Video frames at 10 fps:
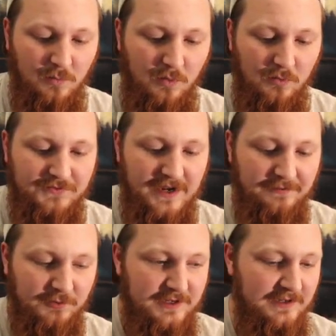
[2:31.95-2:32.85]
We'll
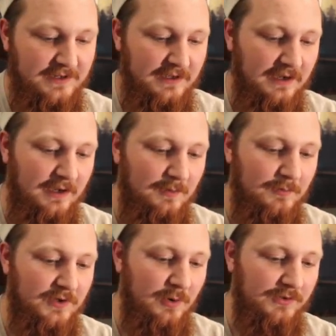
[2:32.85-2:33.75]
definitely,
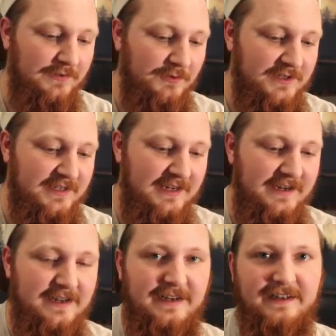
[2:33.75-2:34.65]
we'll definitely send
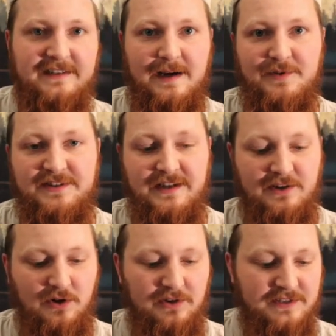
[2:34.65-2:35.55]
it in next time we
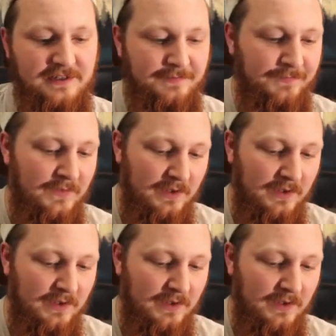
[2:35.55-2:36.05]
send cards in,